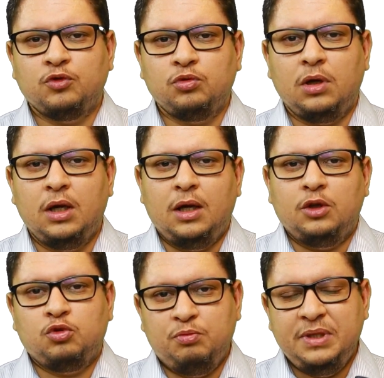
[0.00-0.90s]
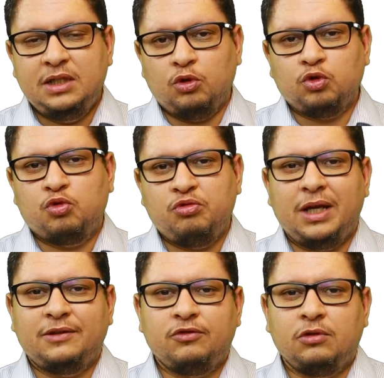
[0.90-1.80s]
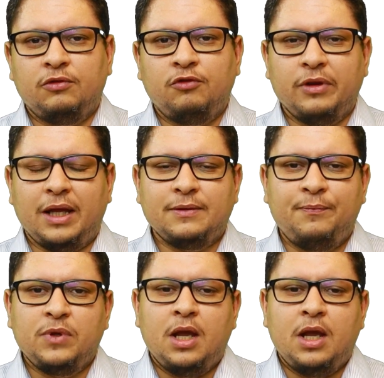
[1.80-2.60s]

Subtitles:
to build or to create for that.